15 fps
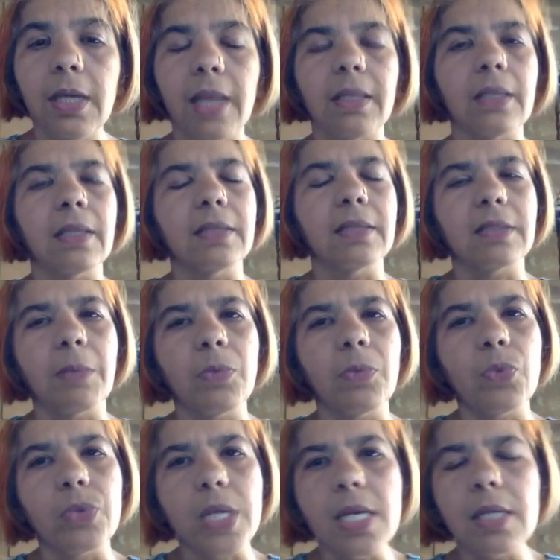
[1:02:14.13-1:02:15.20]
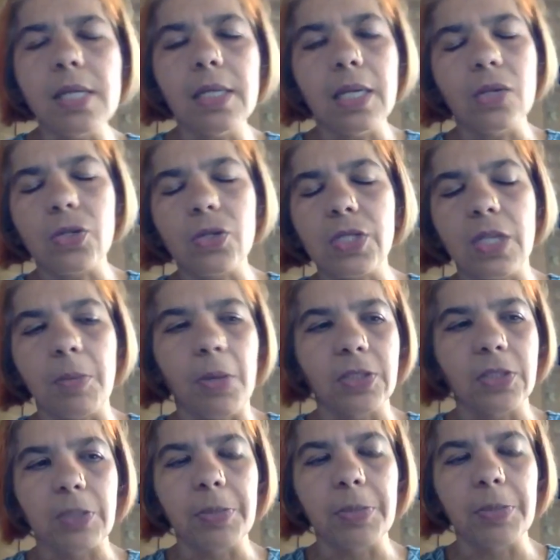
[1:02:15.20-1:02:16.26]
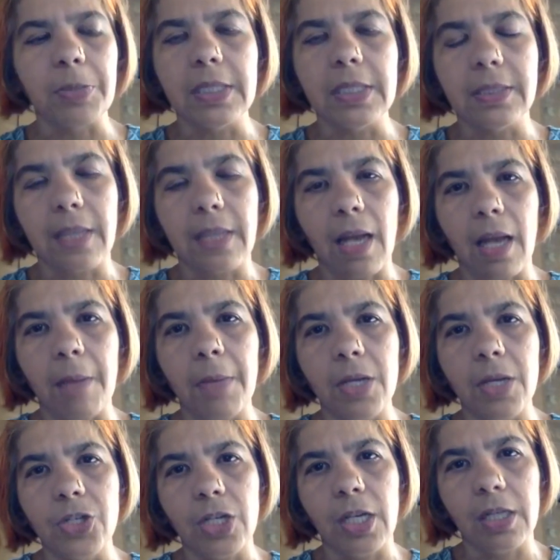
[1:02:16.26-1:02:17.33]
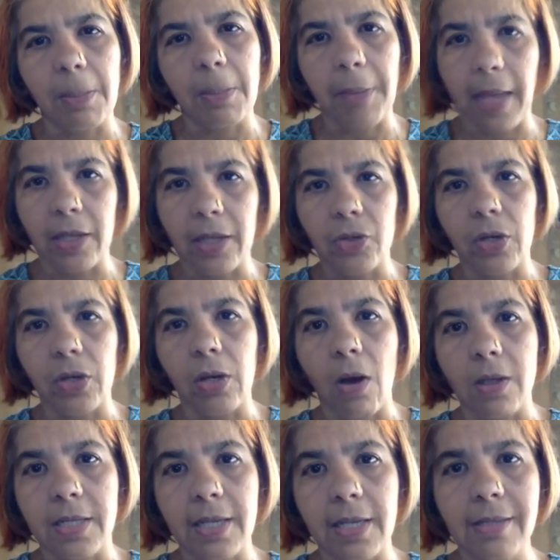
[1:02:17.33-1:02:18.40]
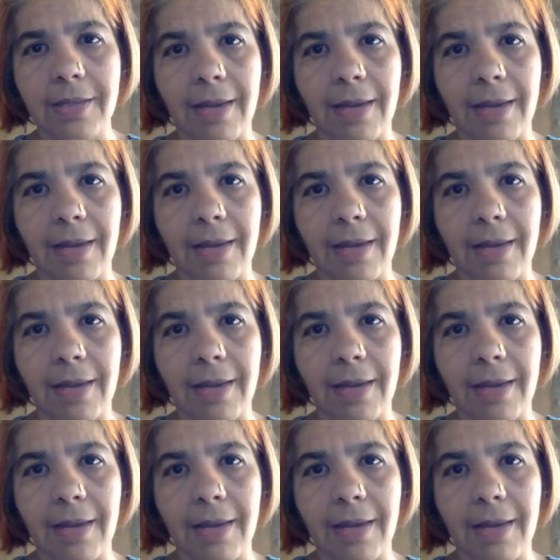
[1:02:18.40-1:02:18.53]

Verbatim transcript: I think there's some really interesting possibilities that are emerging in the planetary context.